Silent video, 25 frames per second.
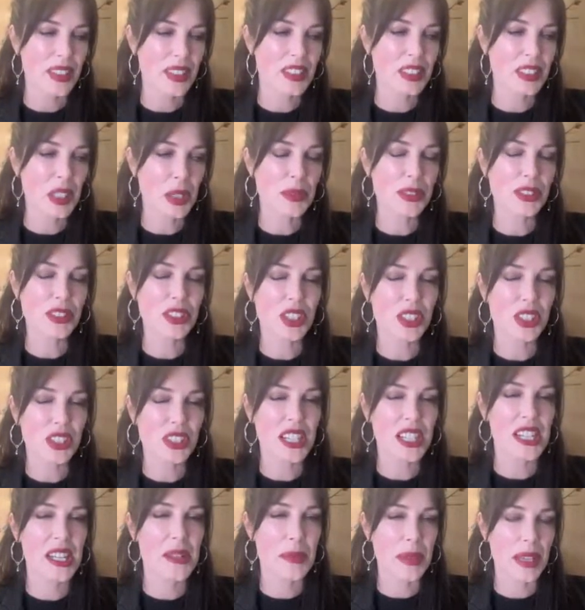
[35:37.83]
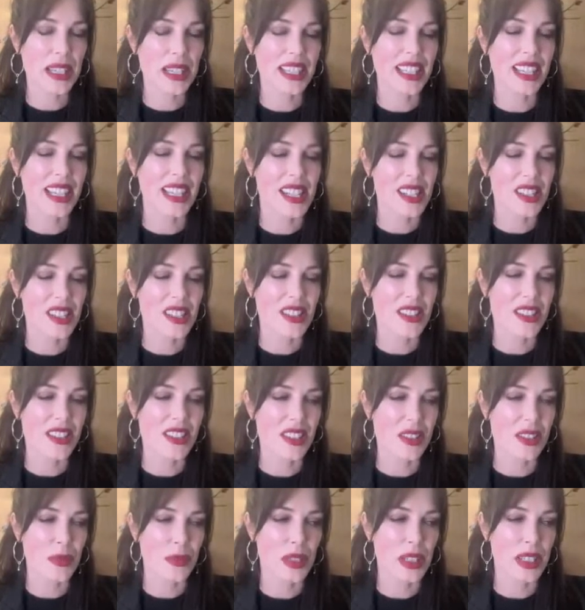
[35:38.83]
So I was not on any medications,
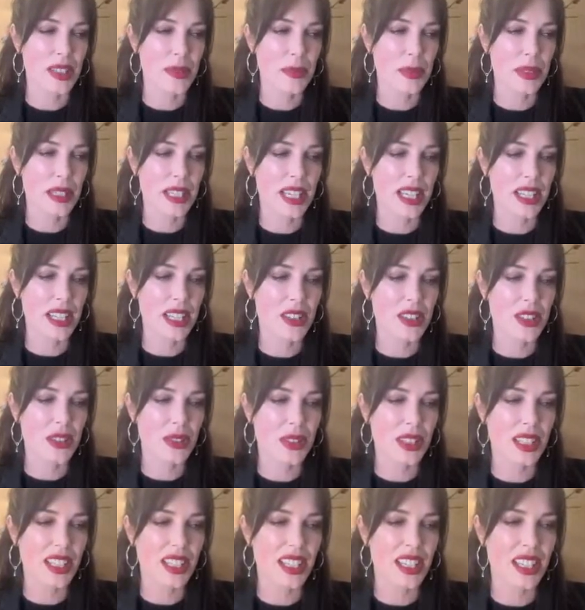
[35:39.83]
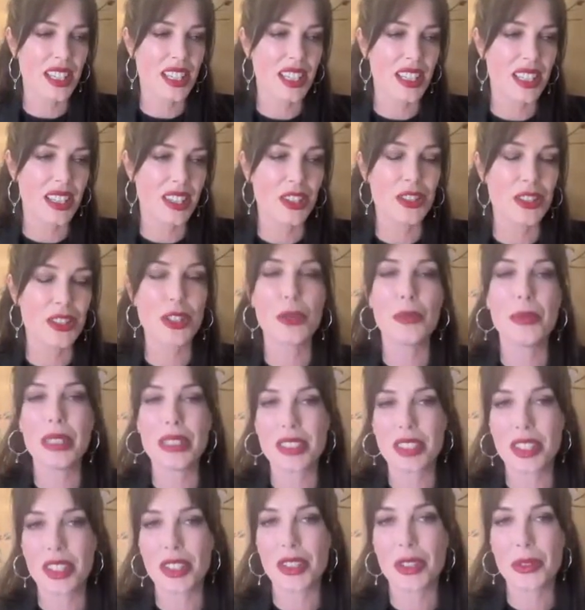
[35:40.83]
and we began doing
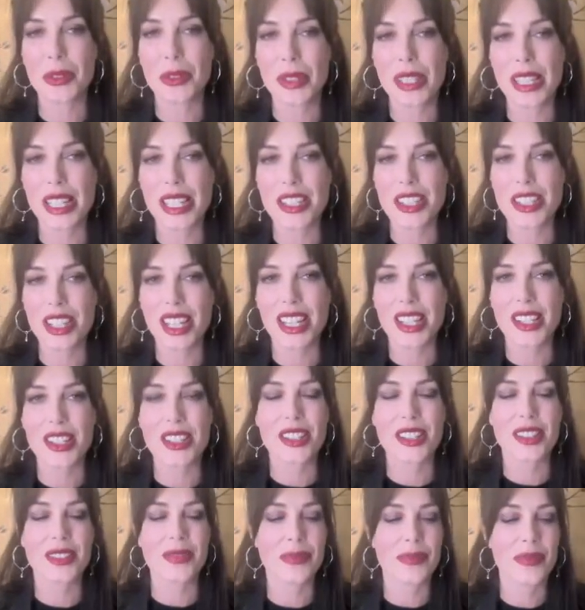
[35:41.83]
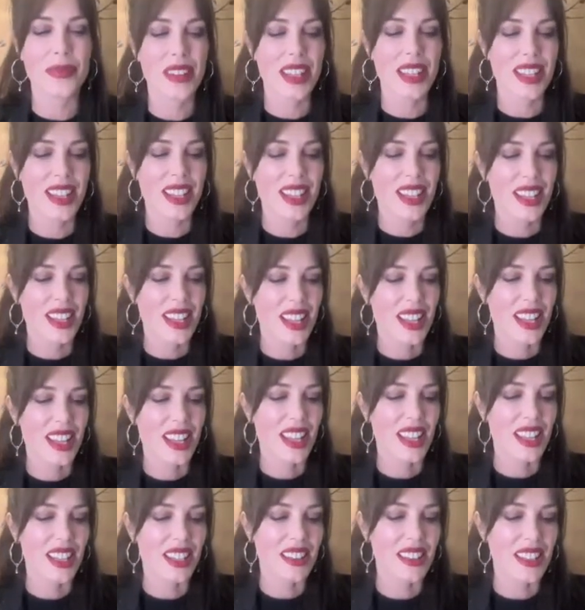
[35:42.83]
neuromuscular re-education,
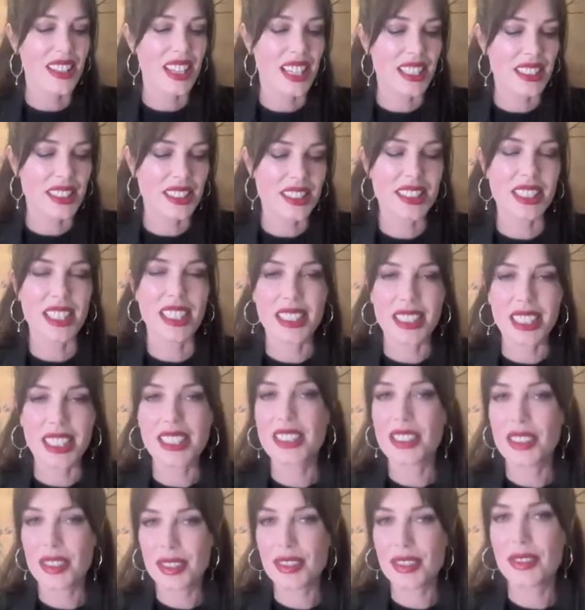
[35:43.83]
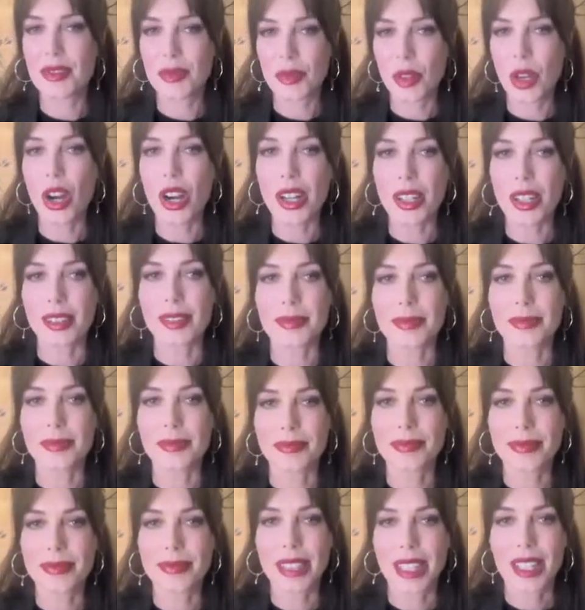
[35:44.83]
and that's hard.
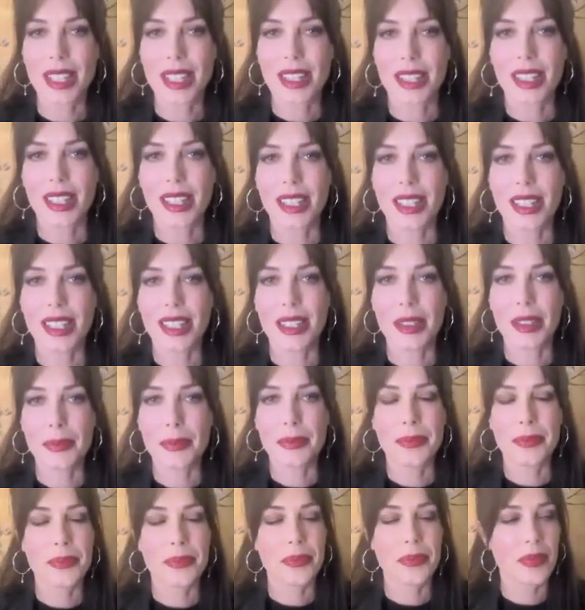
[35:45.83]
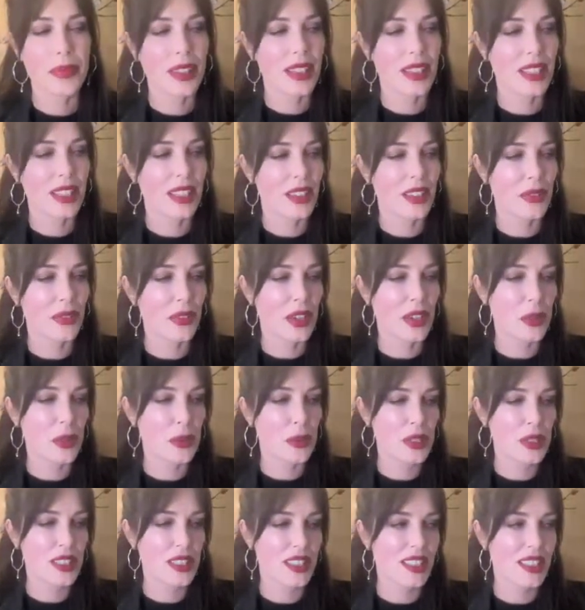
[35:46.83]
Um, if I
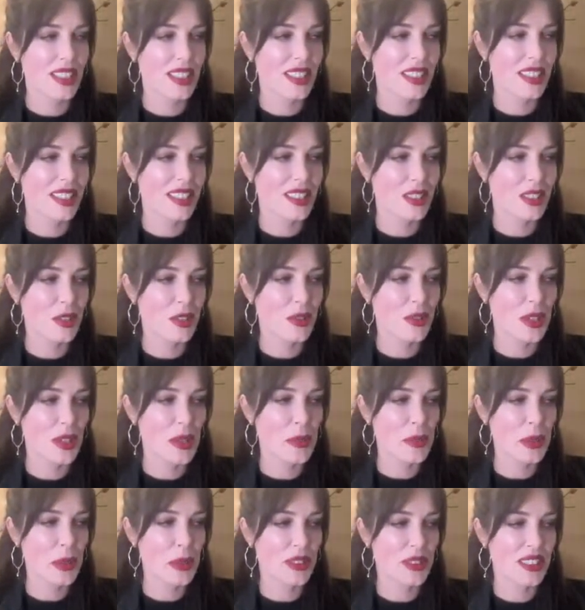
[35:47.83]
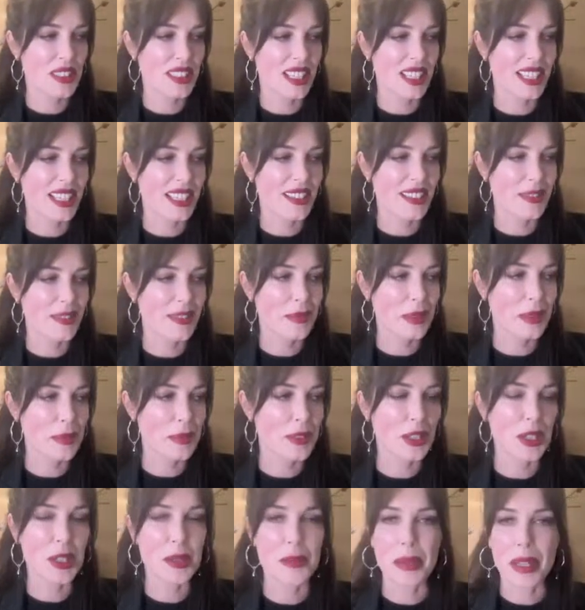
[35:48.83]
was to describe what it was like, people
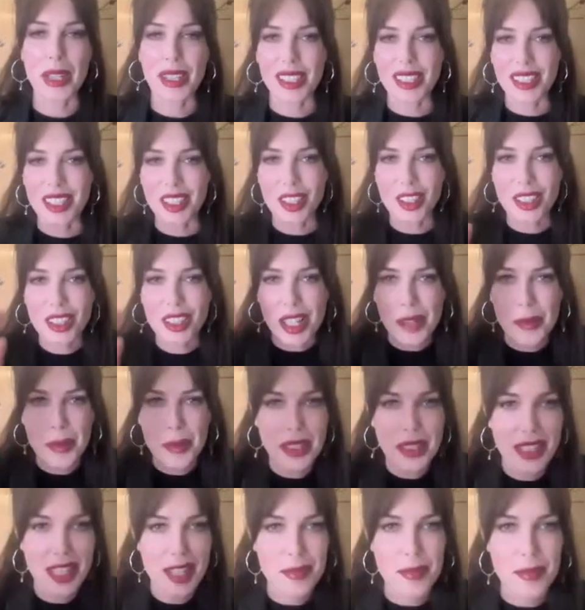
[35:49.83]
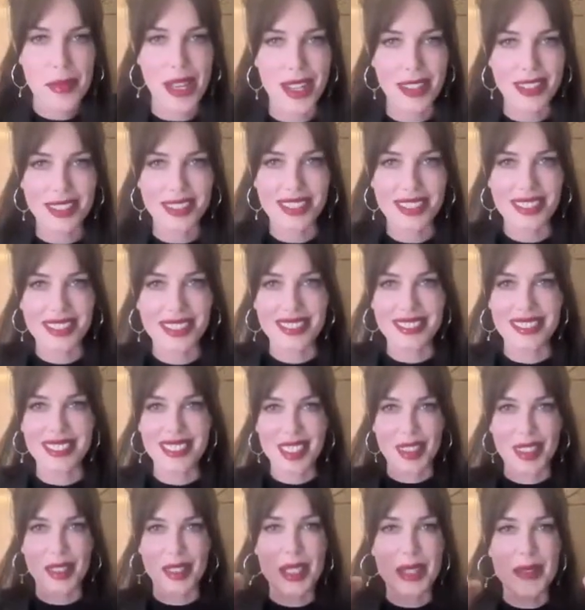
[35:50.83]
talk about, climbing that mountain,
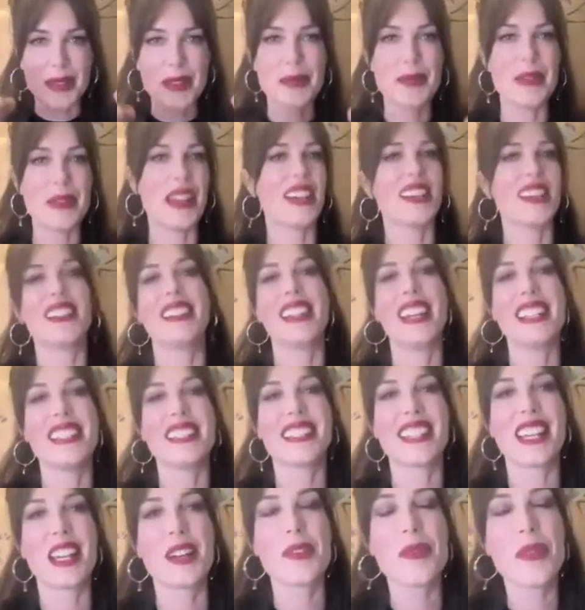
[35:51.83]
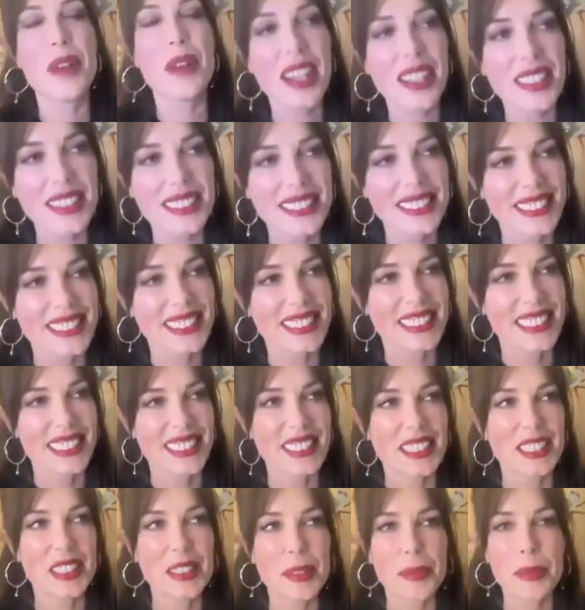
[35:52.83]
going up the mountain. I'd say, well,
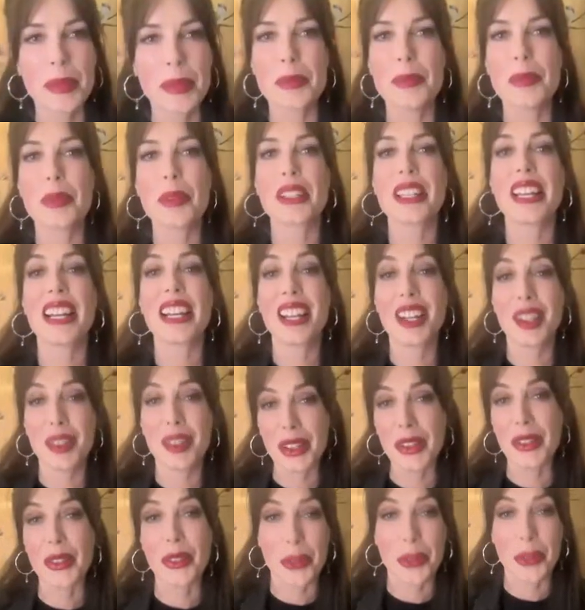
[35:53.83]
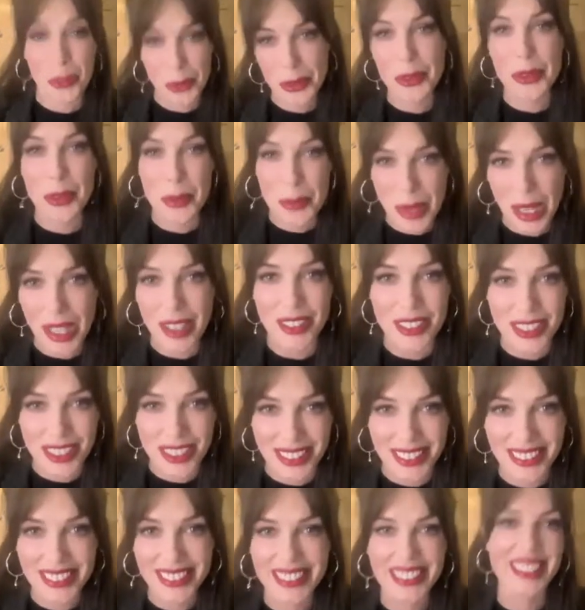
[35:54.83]
this is a bit more like going through the
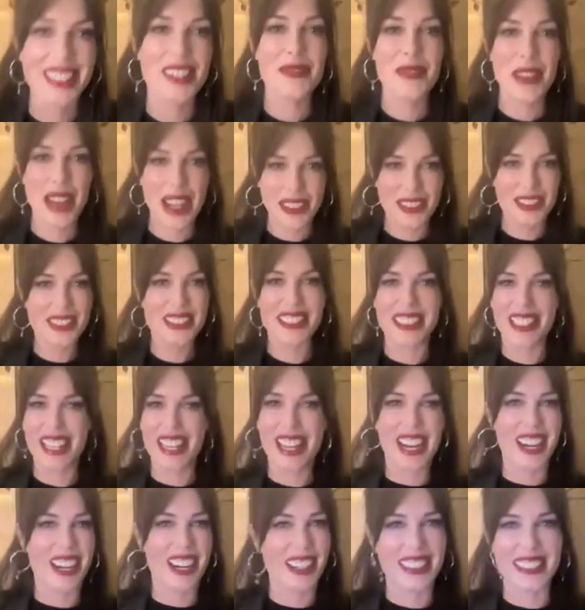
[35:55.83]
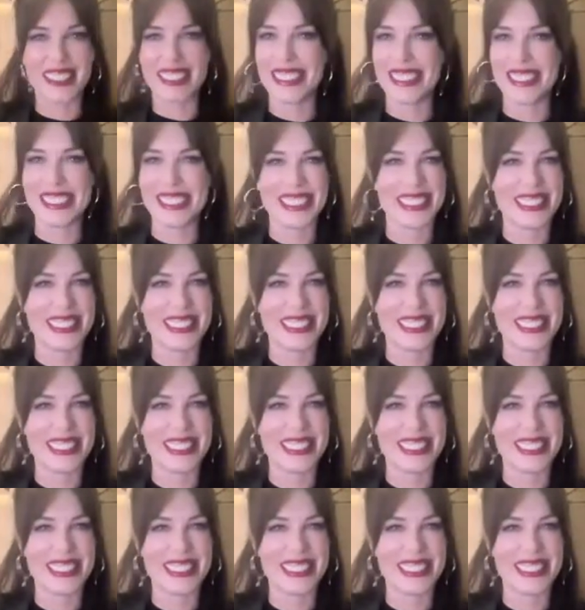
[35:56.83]
mountain. The mountain's there.